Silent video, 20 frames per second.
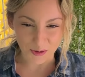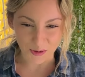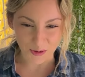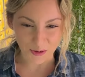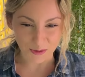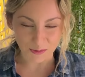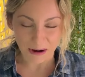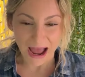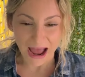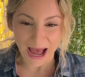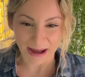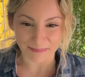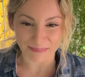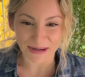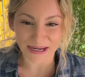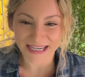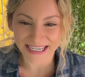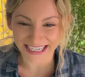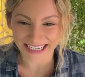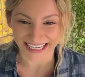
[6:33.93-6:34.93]
crap
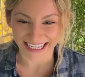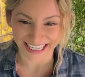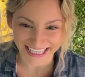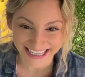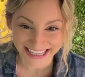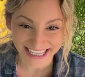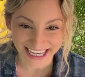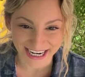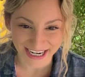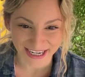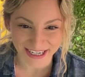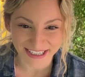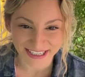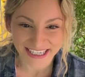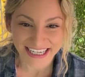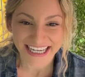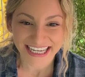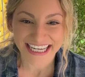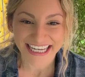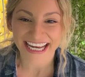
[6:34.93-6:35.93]
in there.
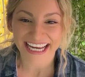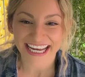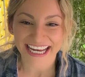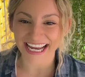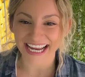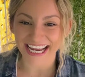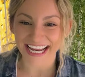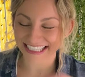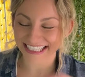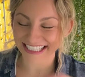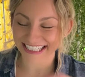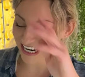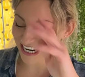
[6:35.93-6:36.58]
And